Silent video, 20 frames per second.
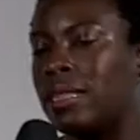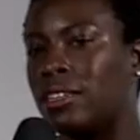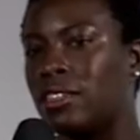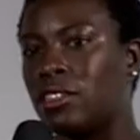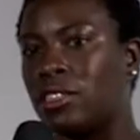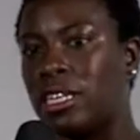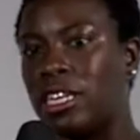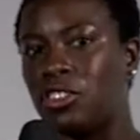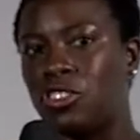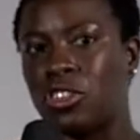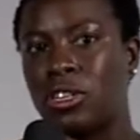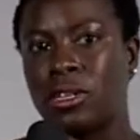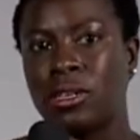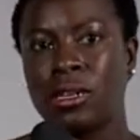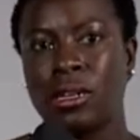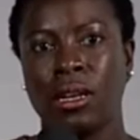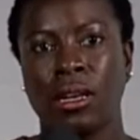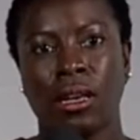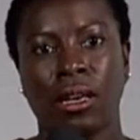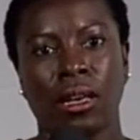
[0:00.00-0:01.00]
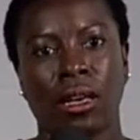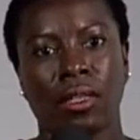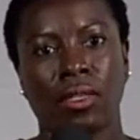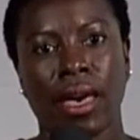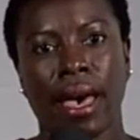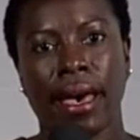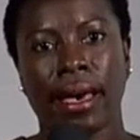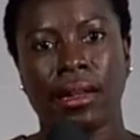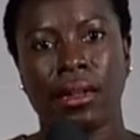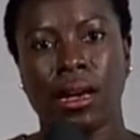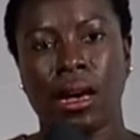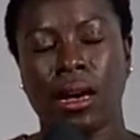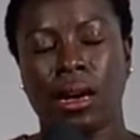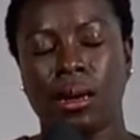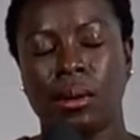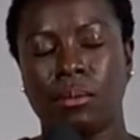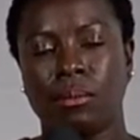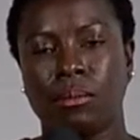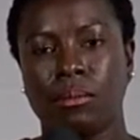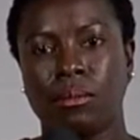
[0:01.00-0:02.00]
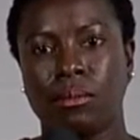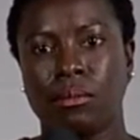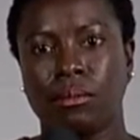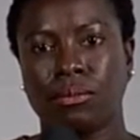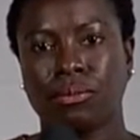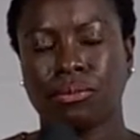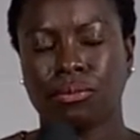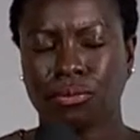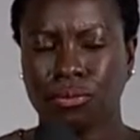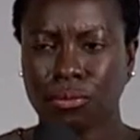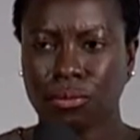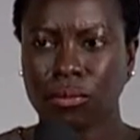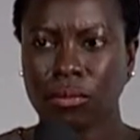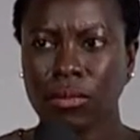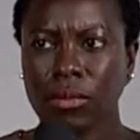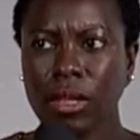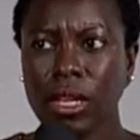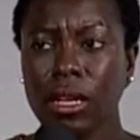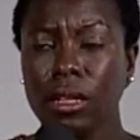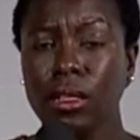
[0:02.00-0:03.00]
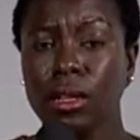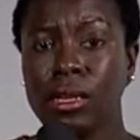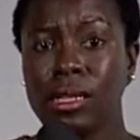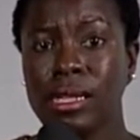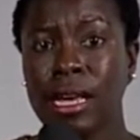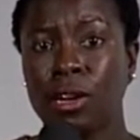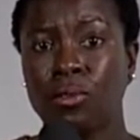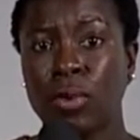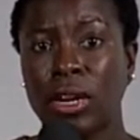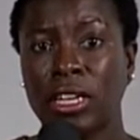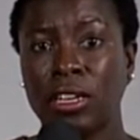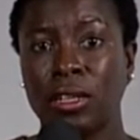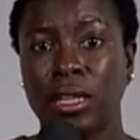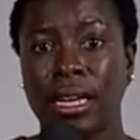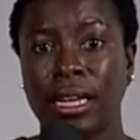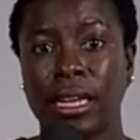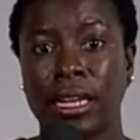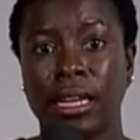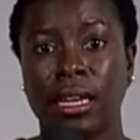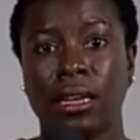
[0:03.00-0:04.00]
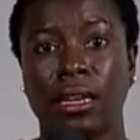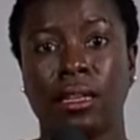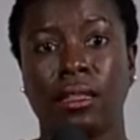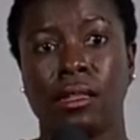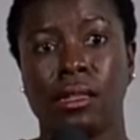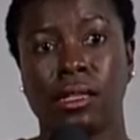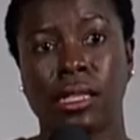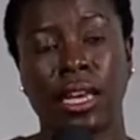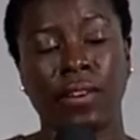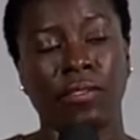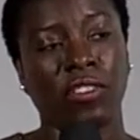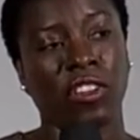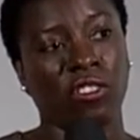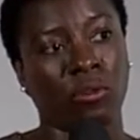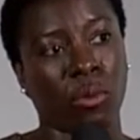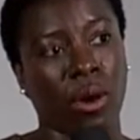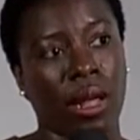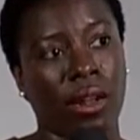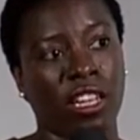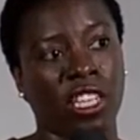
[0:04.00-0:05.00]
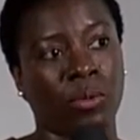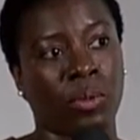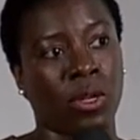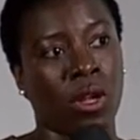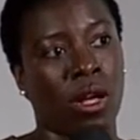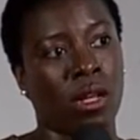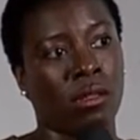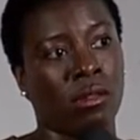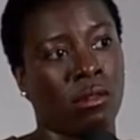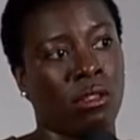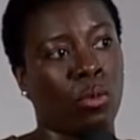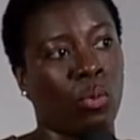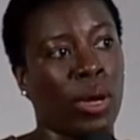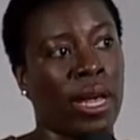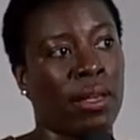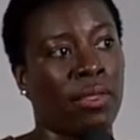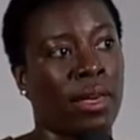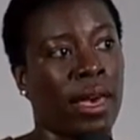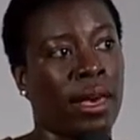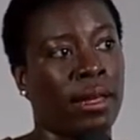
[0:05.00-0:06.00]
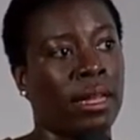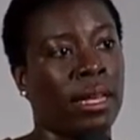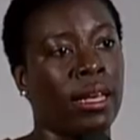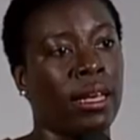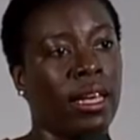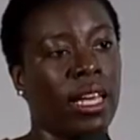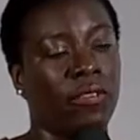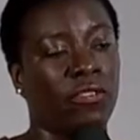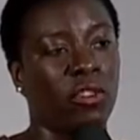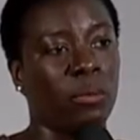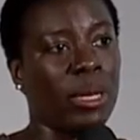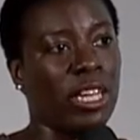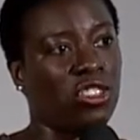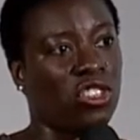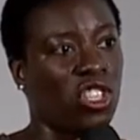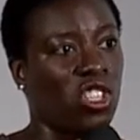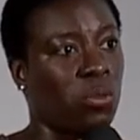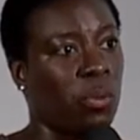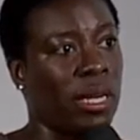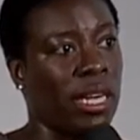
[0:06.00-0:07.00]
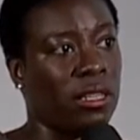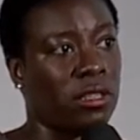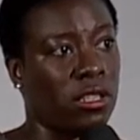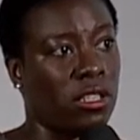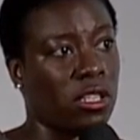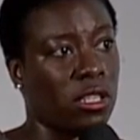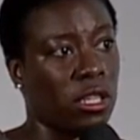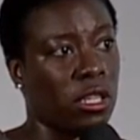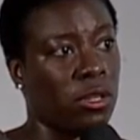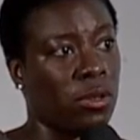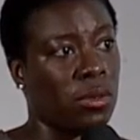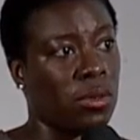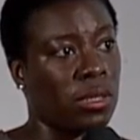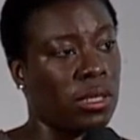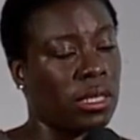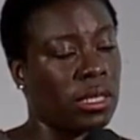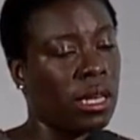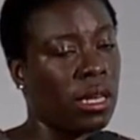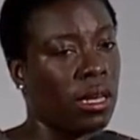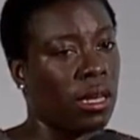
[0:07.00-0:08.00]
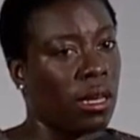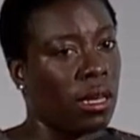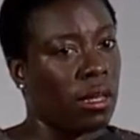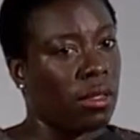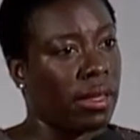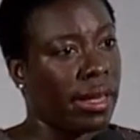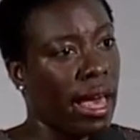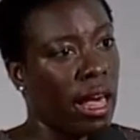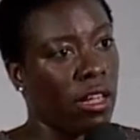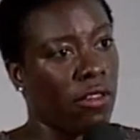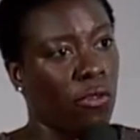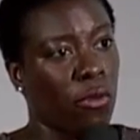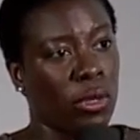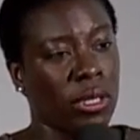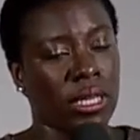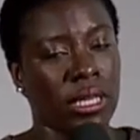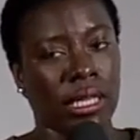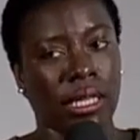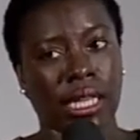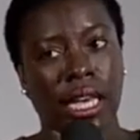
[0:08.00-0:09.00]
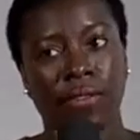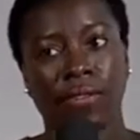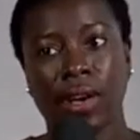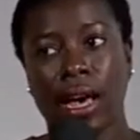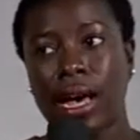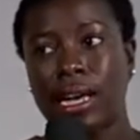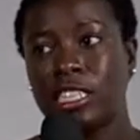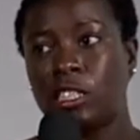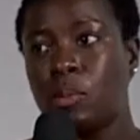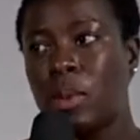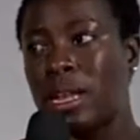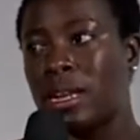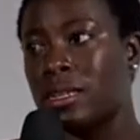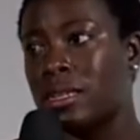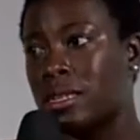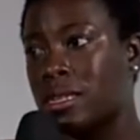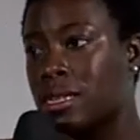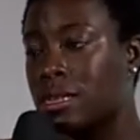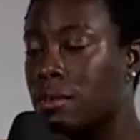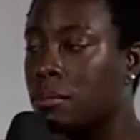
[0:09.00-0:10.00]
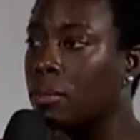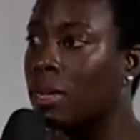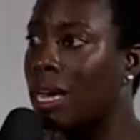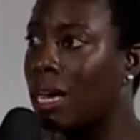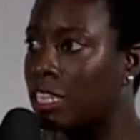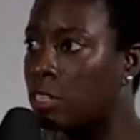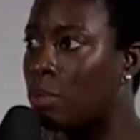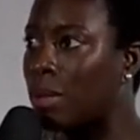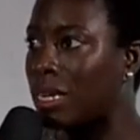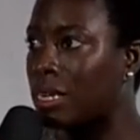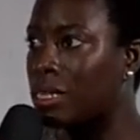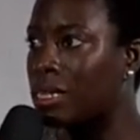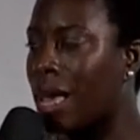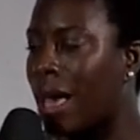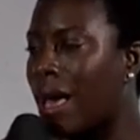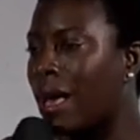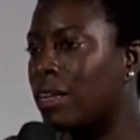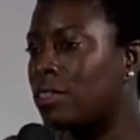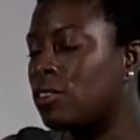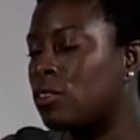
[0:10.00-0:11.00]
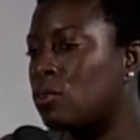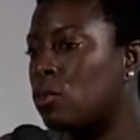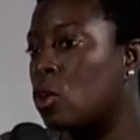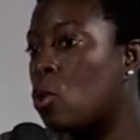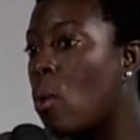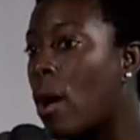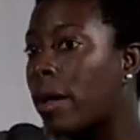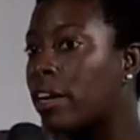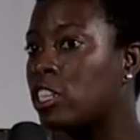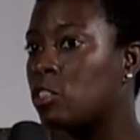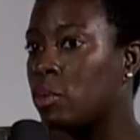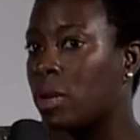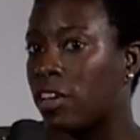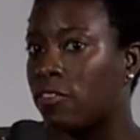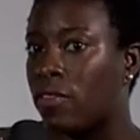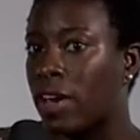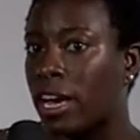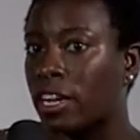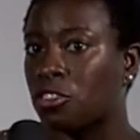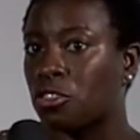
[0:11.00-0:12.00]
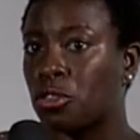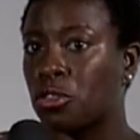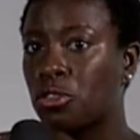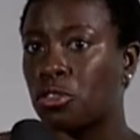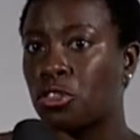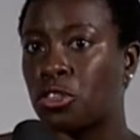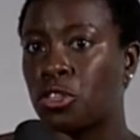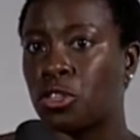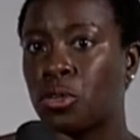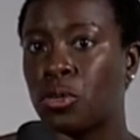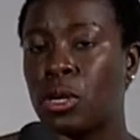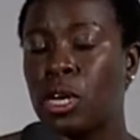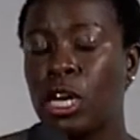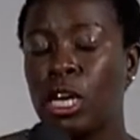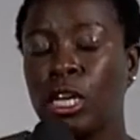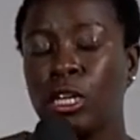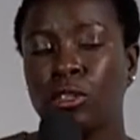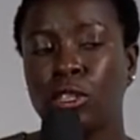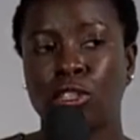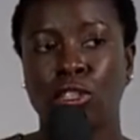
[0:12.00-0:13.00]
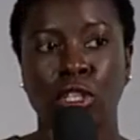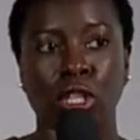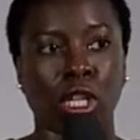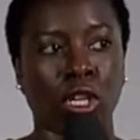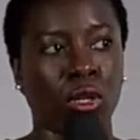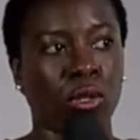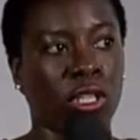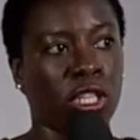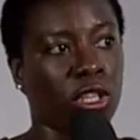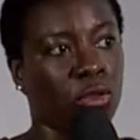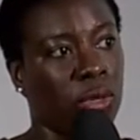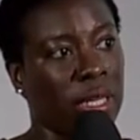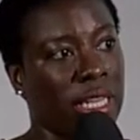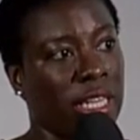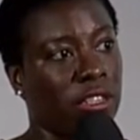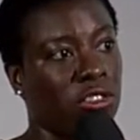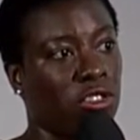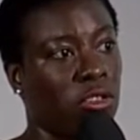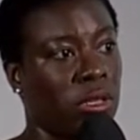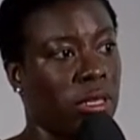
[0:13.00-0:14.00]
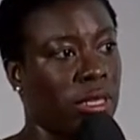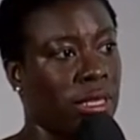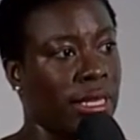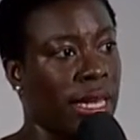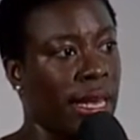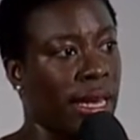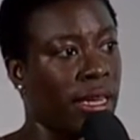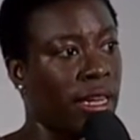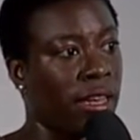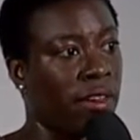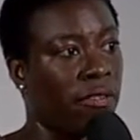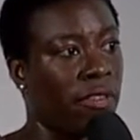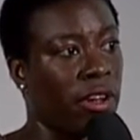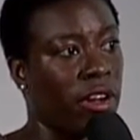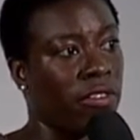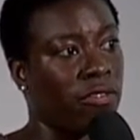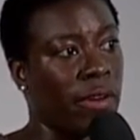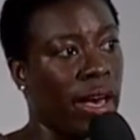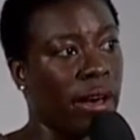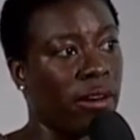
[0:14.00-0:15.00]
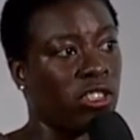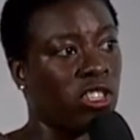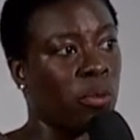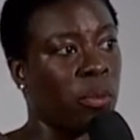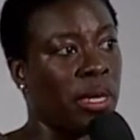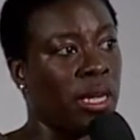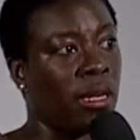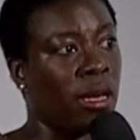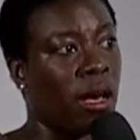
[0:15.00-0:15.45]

legislation that um, looks at regulating the safety of products, but also the way that information is being disclosed. The California Safe Cosmetics, Cosmetics Act requires manufacturers to disclose ingredients to the state if they are found to be